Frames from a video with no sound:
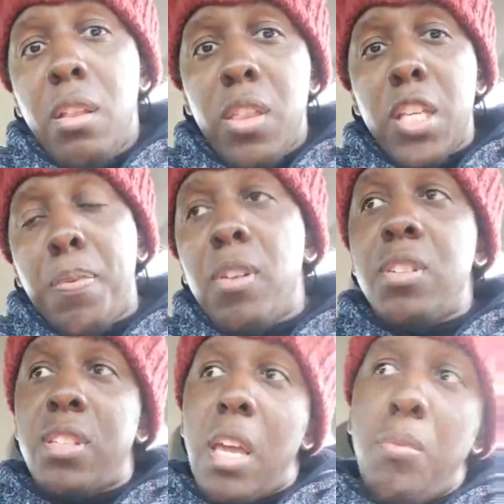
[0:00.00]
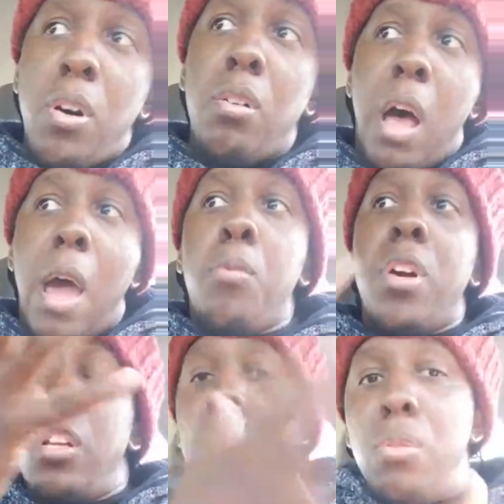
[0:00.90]
This person say, well, I
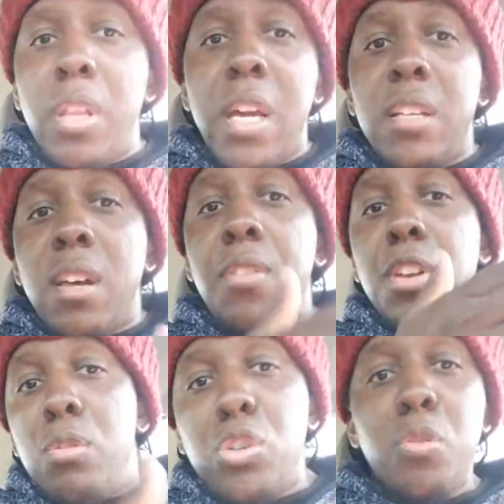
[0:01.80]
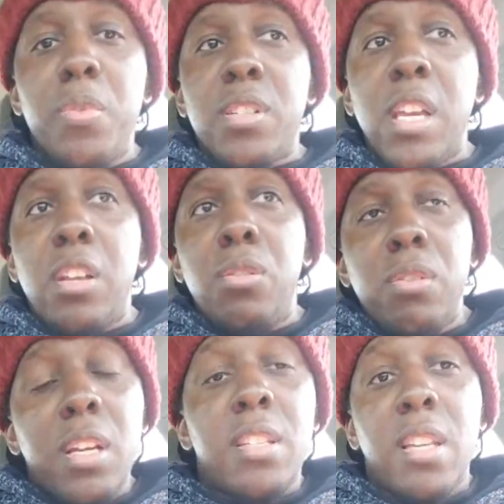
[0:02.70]
wouldn't do this. Other YouTubers say do
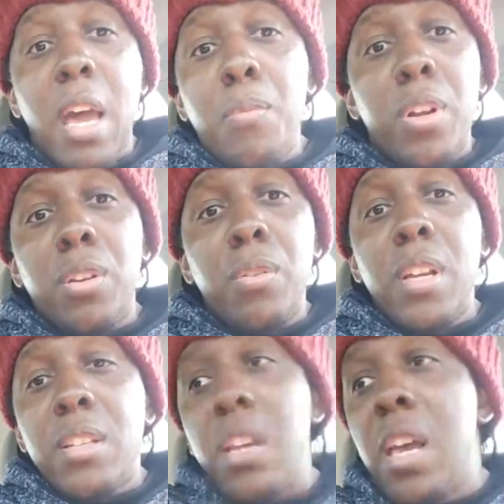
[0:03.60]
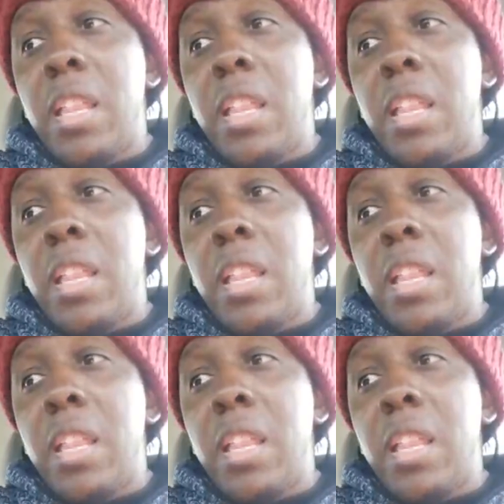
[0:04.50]
this, and I wouldn't do this.